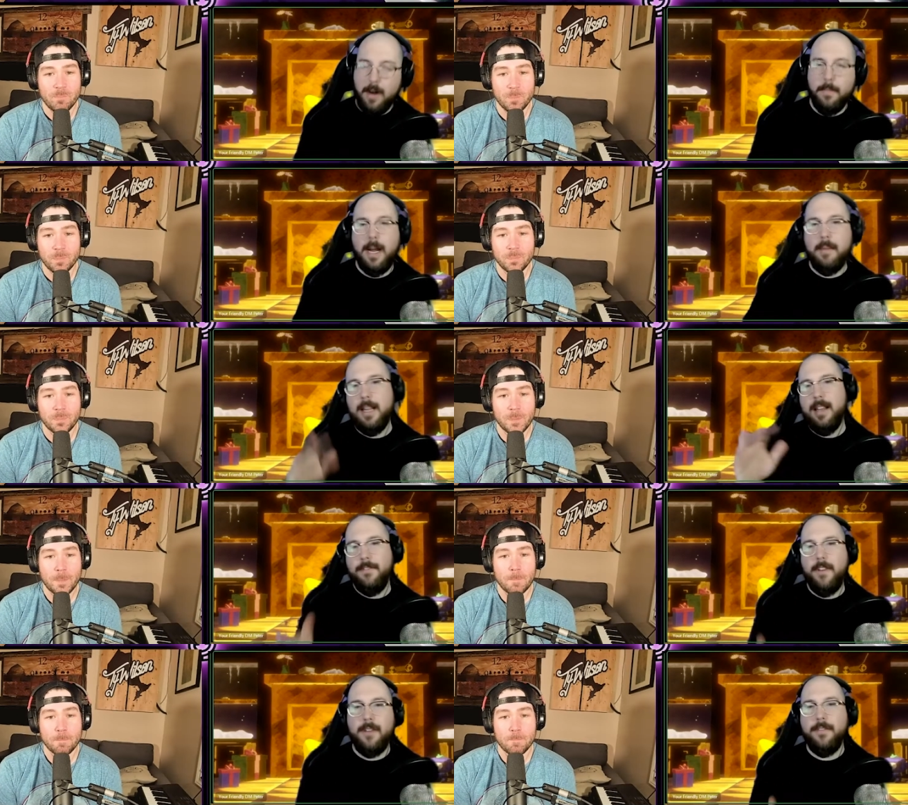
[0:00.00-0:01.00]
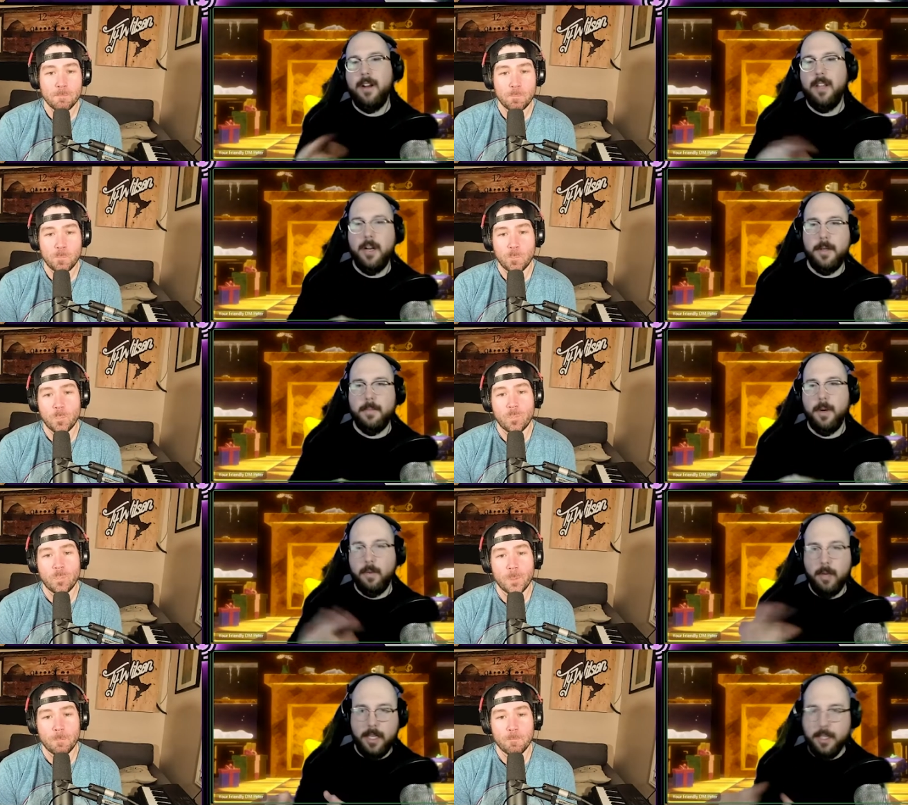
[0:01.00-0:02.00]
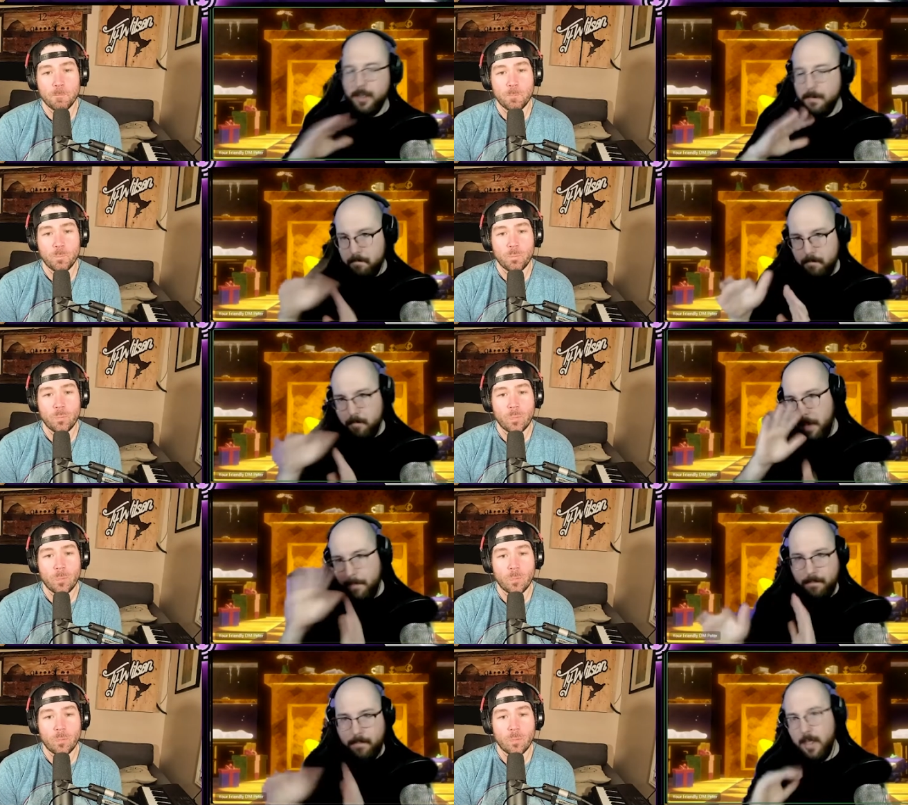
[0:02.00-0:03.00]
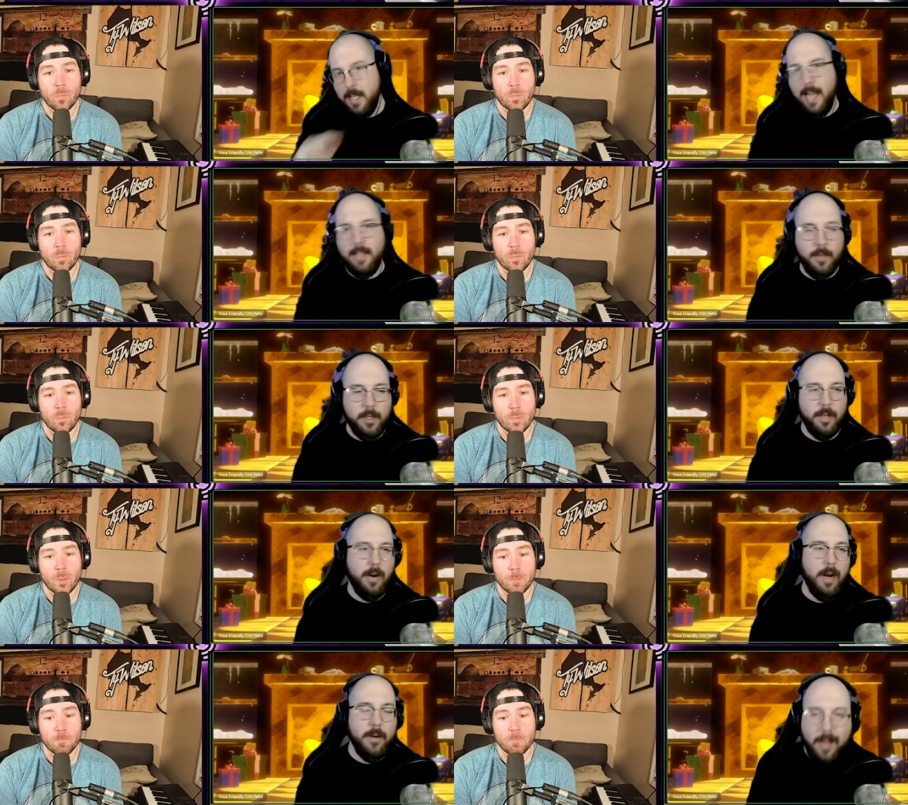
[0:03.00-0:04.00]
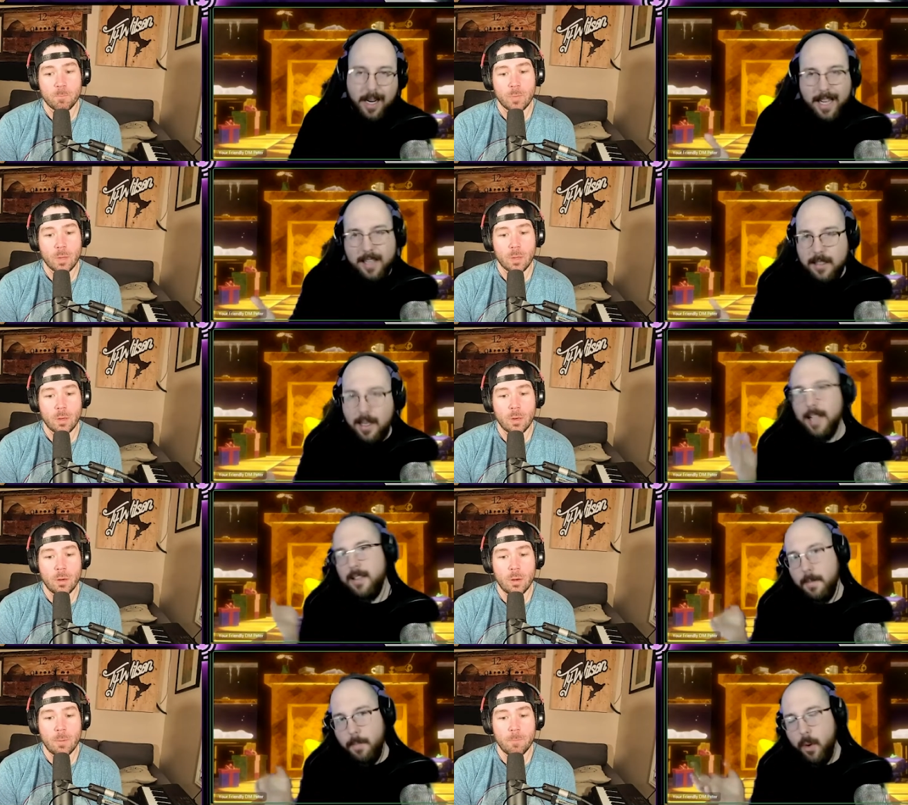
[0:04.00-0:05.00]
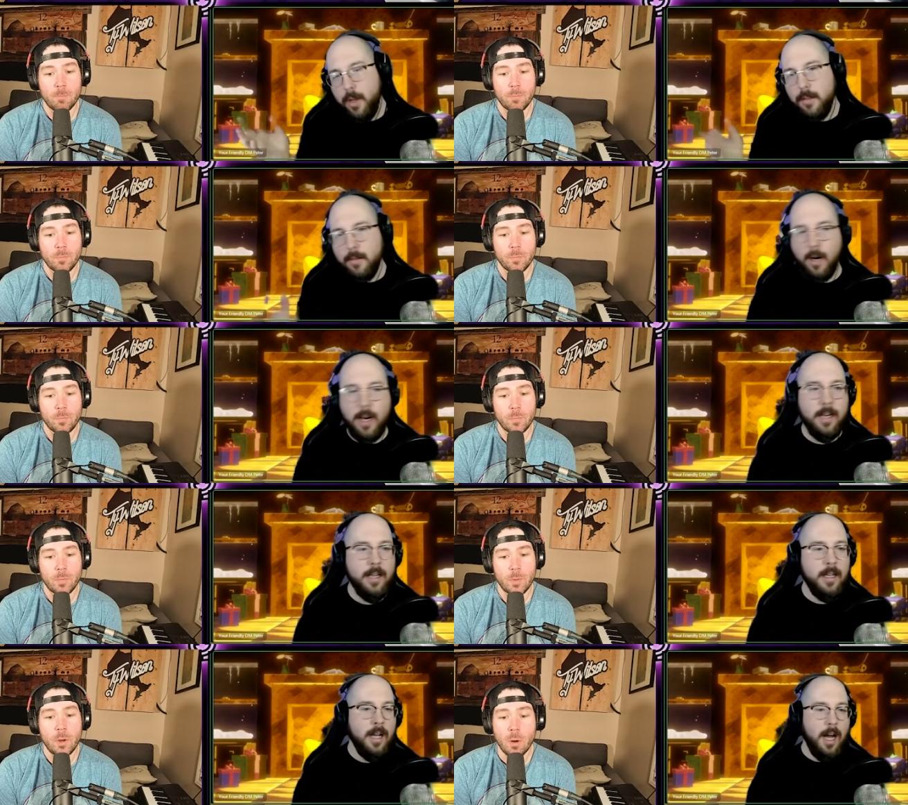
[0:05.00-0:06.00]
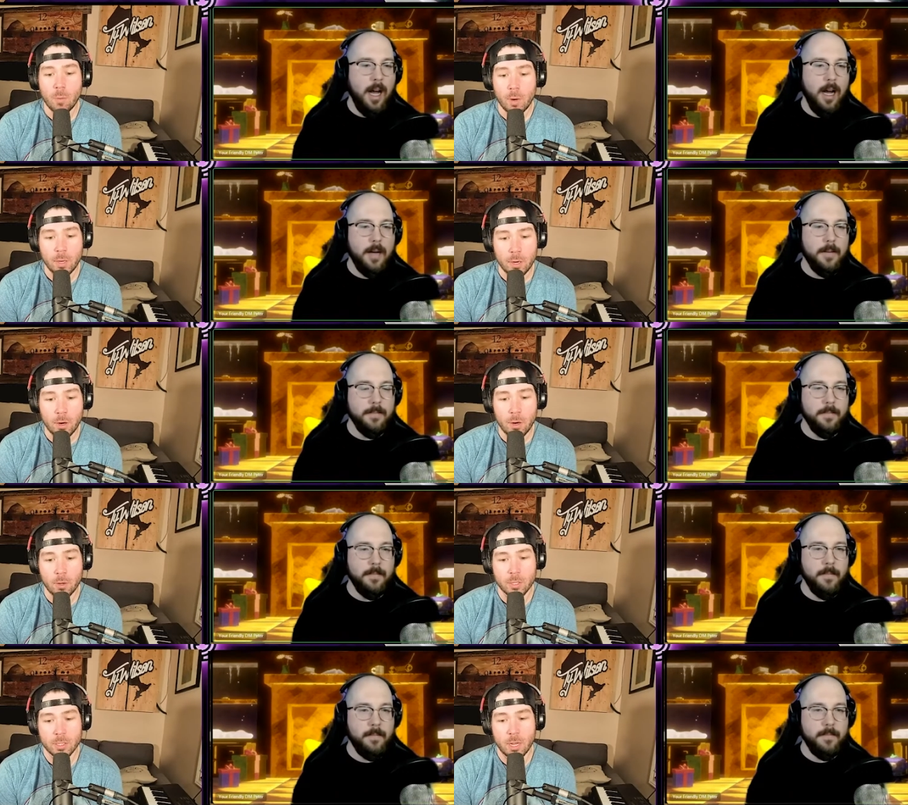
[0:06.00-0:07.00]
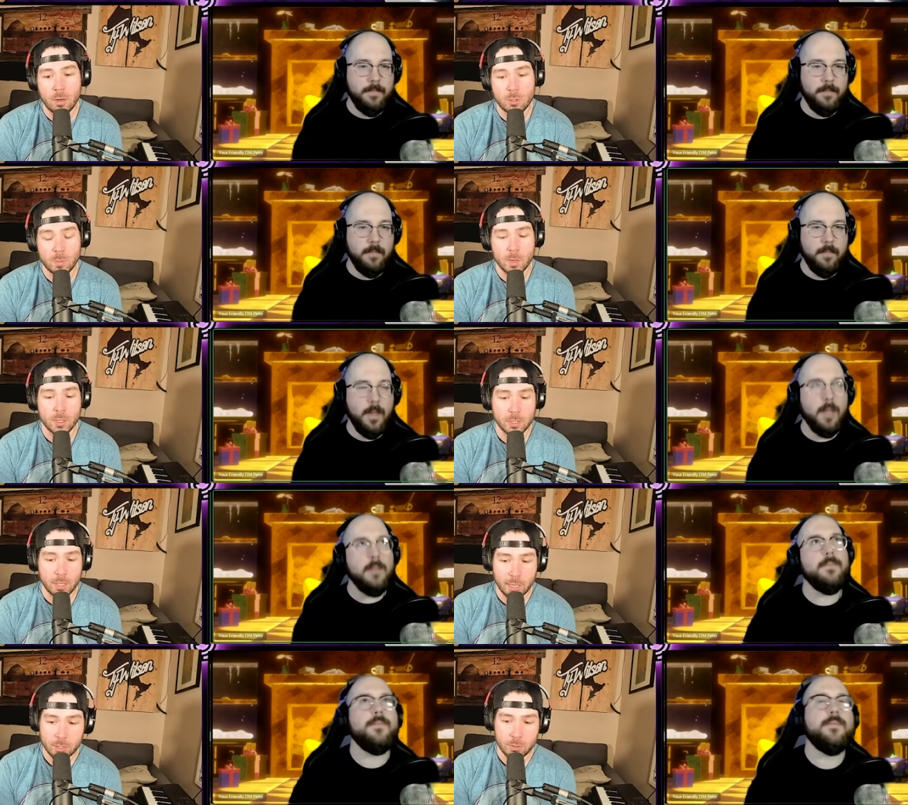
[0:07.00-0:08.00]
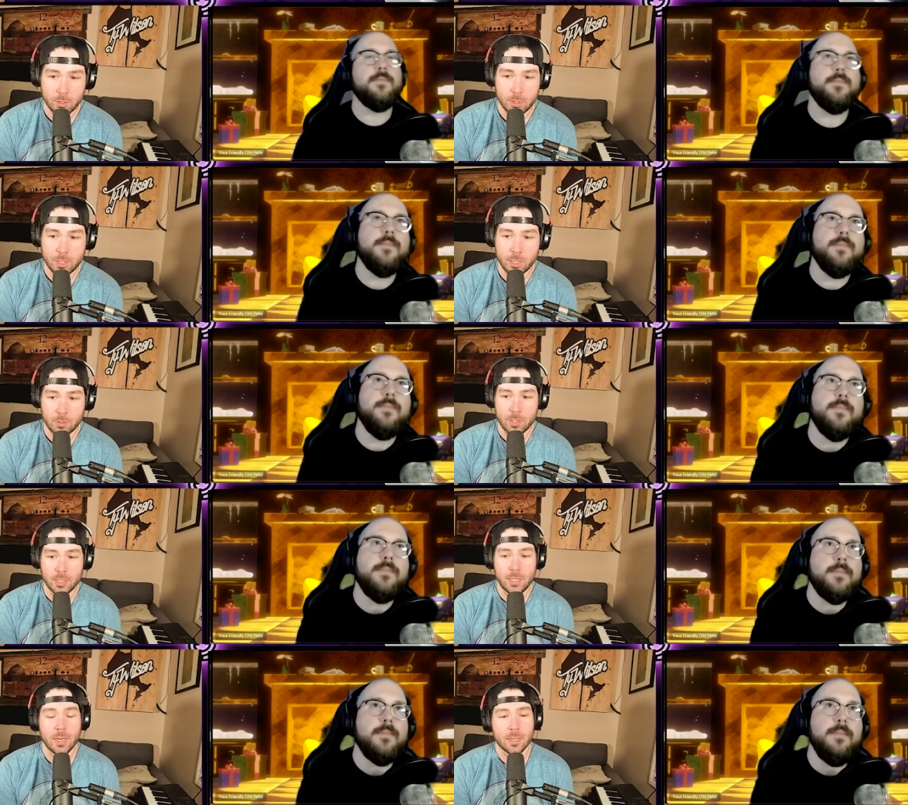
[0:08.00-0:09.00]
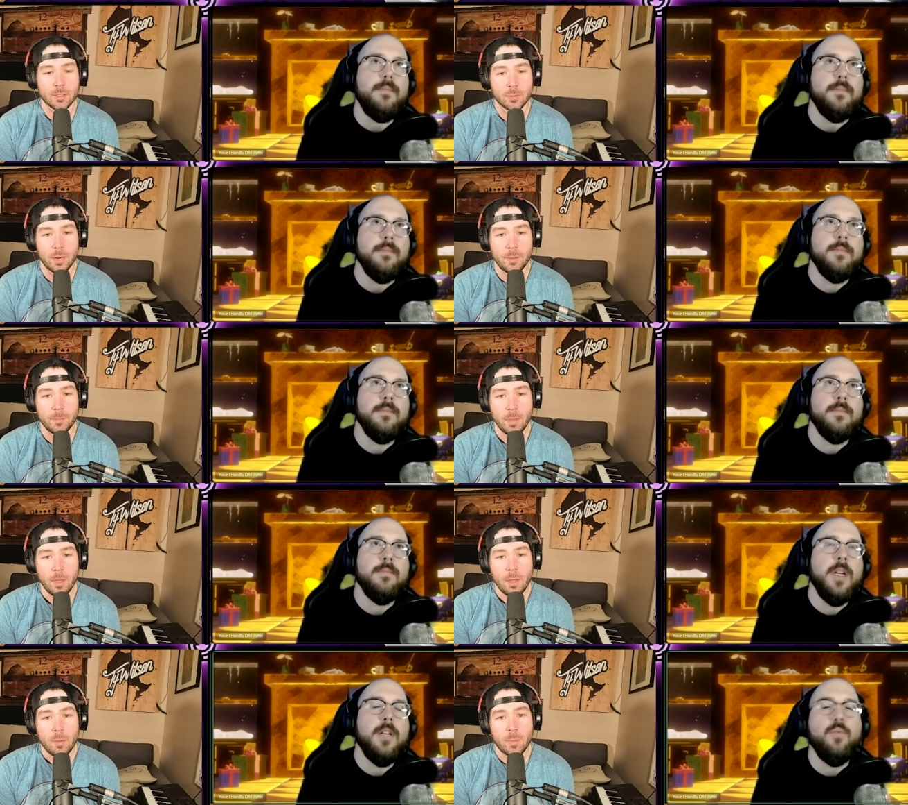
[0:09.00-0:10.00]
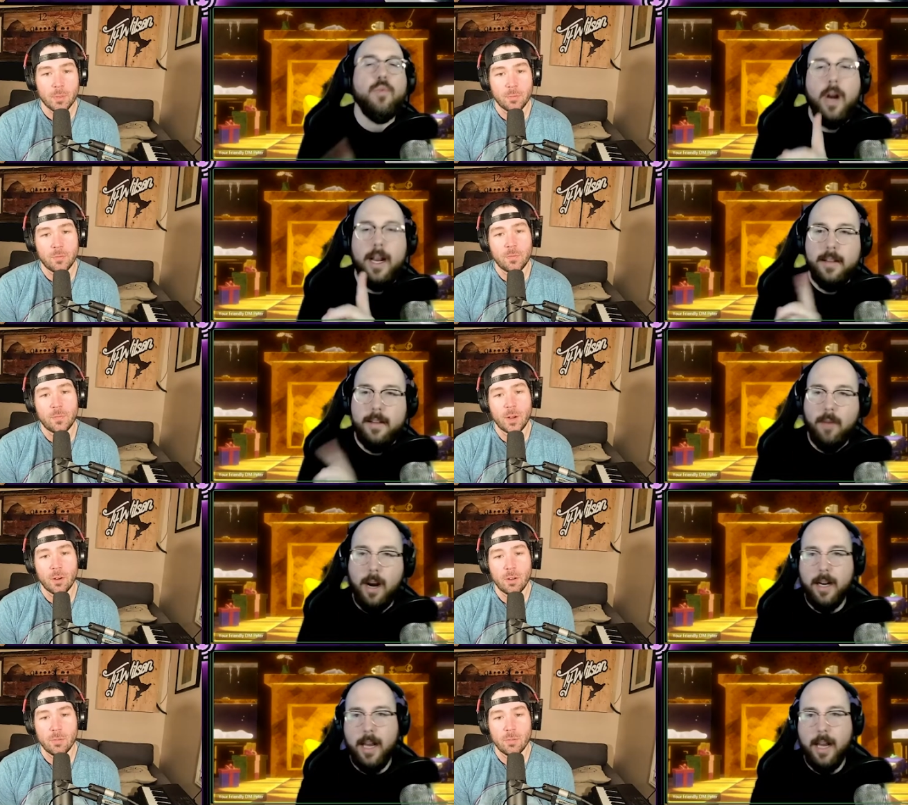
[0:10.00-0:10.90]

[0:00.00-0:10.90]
Speaker 1: but I mean the fairy fire and the hunter's mark really just cancel each other out, I guess, at some point, right?
Speaker 2: Not really, no, because the hunter's mark is just an extra d6, right?
Speaker 1: But the fairy